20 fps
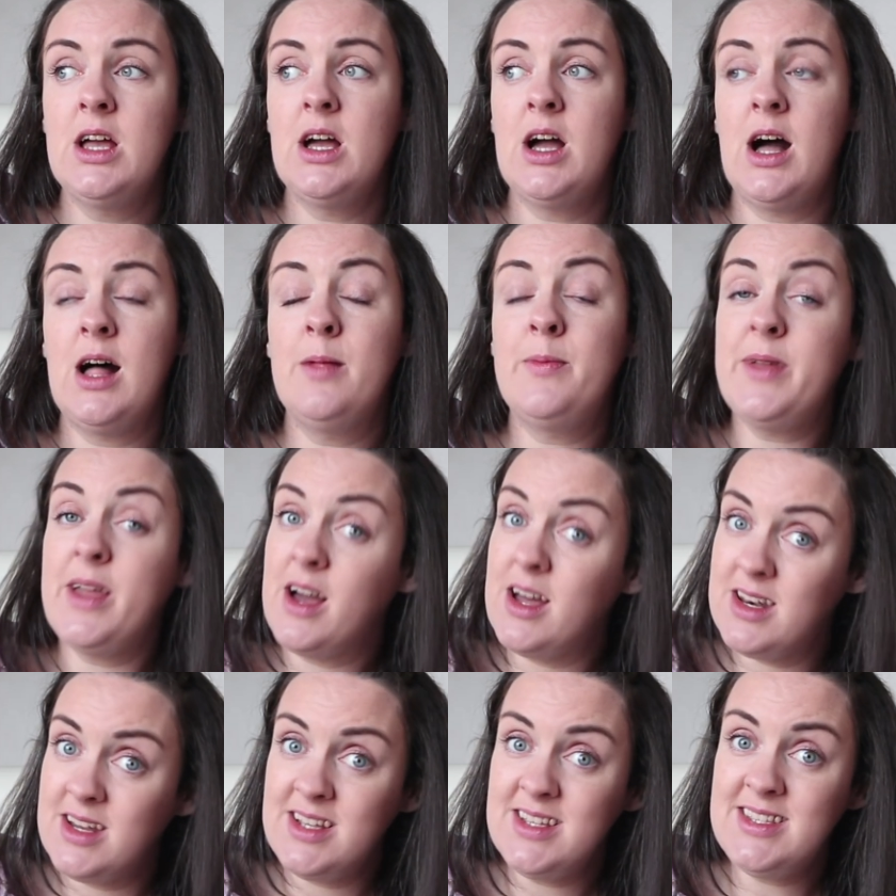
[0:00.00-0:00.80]
I'll be
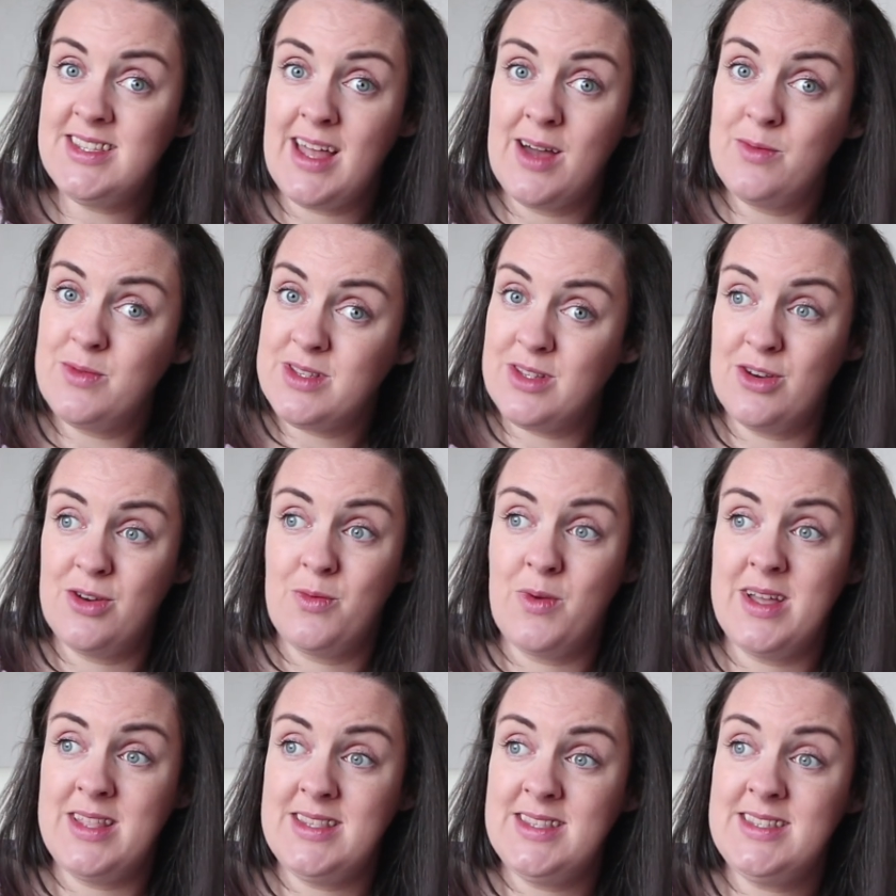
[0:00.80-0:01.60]
honest, that was on a
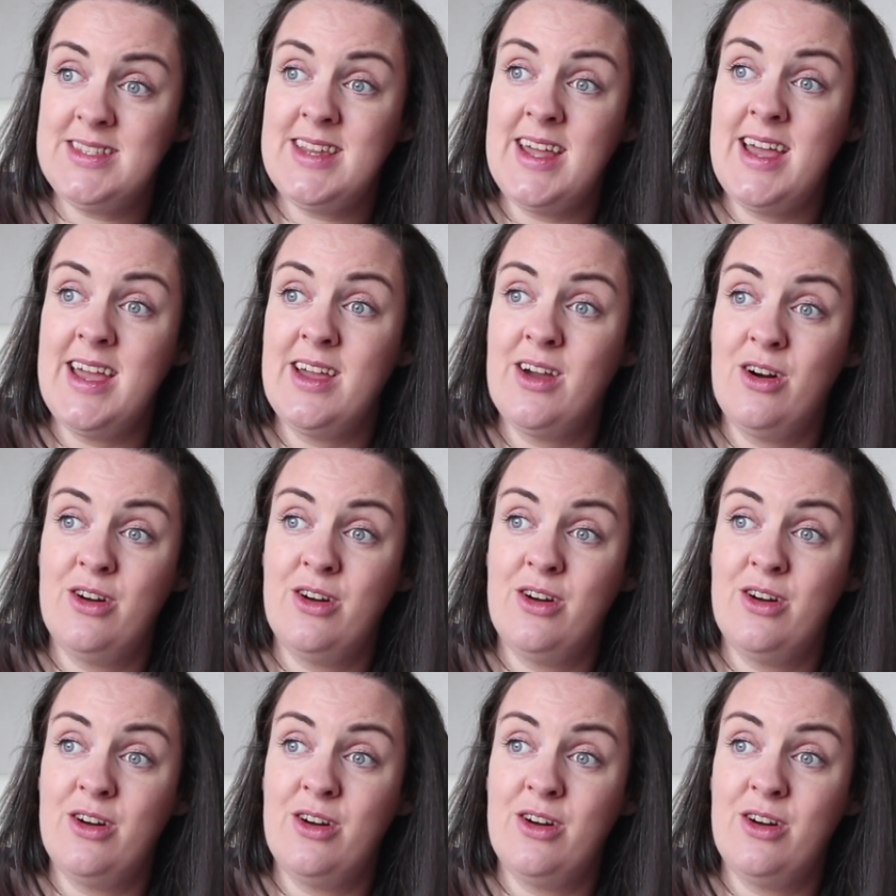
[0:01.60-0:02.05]
Wednesday.